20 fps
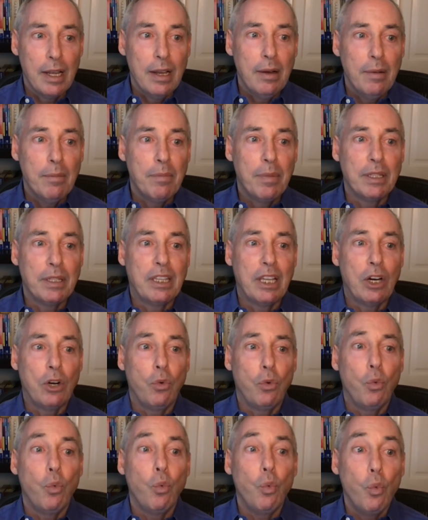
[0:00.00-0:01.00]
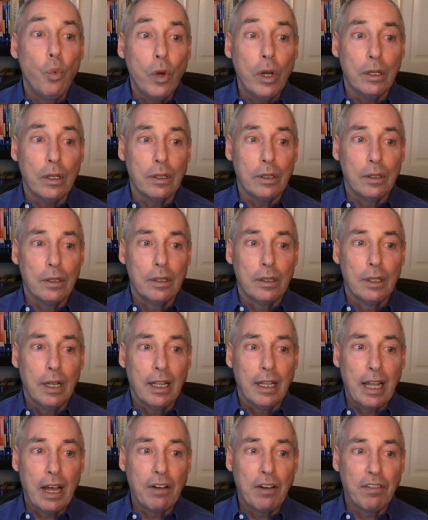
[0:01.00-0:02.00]
but that it will
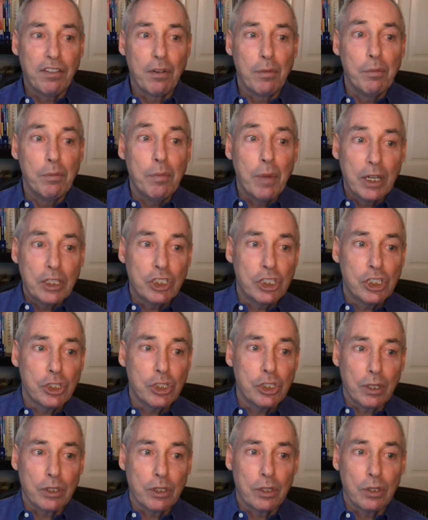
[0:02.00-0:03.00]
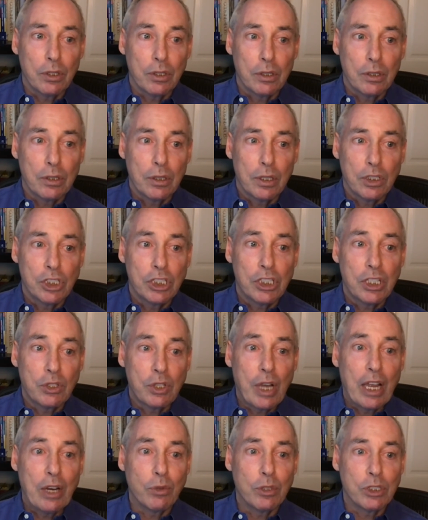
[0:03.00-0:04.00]
allow for much stricter
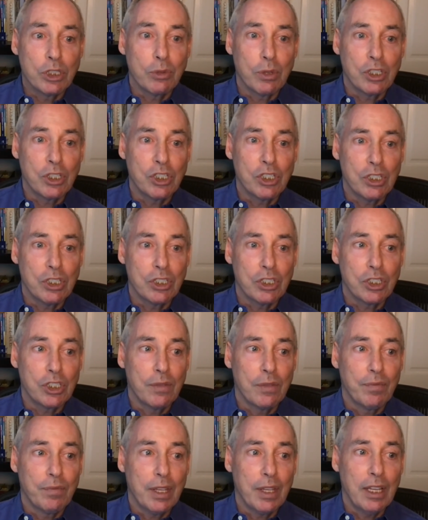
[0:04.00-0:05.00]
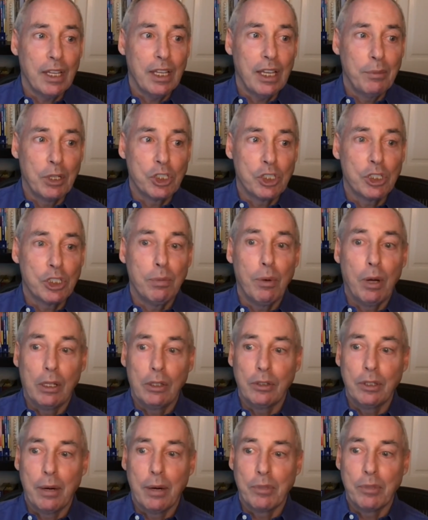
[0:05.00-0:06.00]
state restrictions. And much smaller
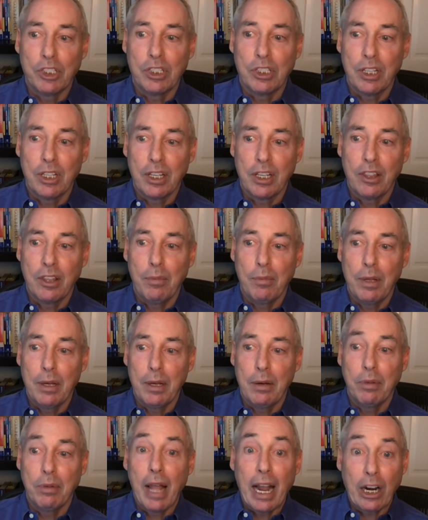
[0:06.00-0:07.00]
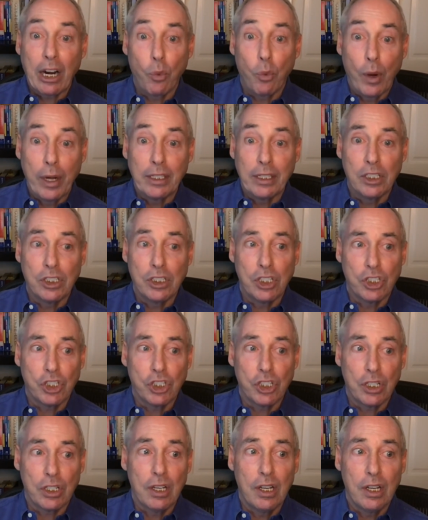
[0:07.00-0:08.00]
numbers think there'll be a black or white decision,
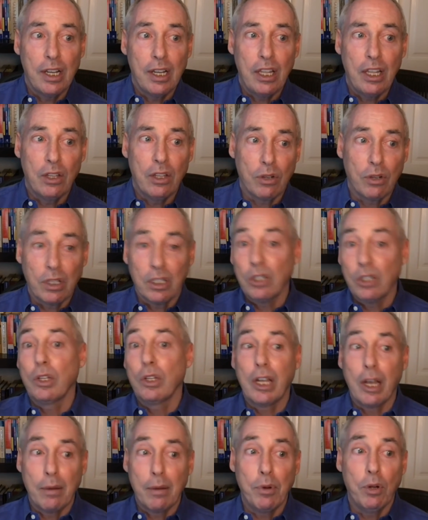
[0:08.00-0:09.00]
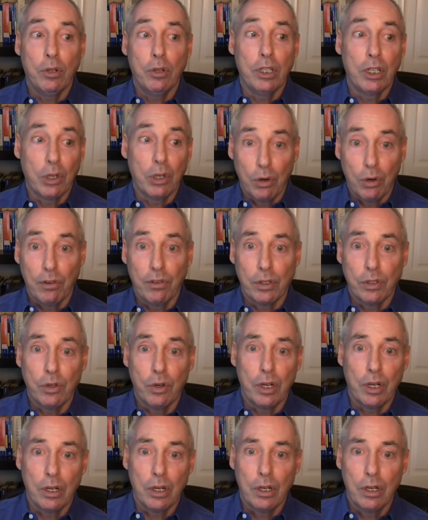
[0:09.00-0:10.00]
either clearly upholding or
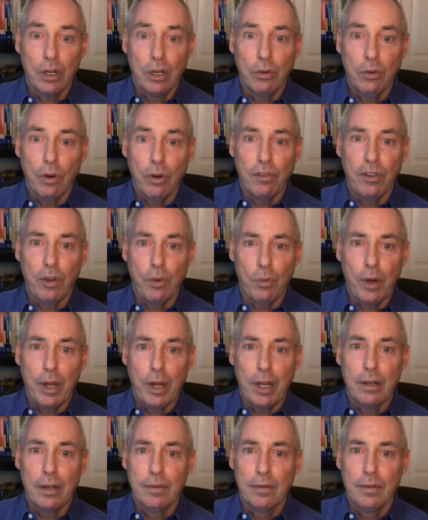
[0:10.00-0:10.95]
overturning Roe v. Wade.